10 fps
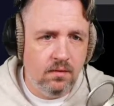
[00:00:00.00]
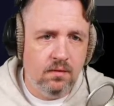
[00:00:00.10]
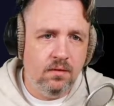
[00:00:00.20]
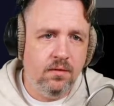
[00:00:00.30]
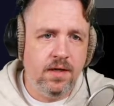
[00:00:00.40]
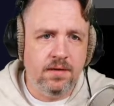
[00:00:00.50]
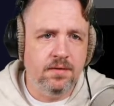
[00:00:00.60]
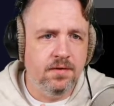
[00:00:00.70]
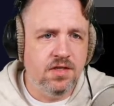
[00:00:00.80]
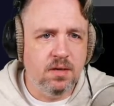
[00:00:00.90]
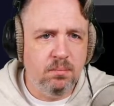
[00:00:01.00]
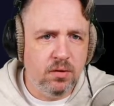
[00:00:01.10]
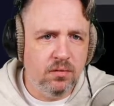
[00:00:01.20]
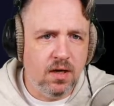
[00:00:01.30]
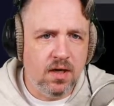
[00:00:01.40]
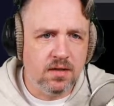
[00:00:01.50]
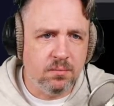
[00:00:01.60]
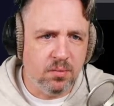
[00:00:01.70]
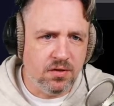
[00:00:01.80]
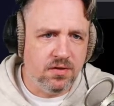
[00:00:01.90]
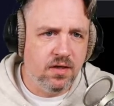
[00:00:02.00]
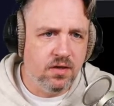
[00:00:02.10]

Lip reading: Okay, Dumbo Octopus.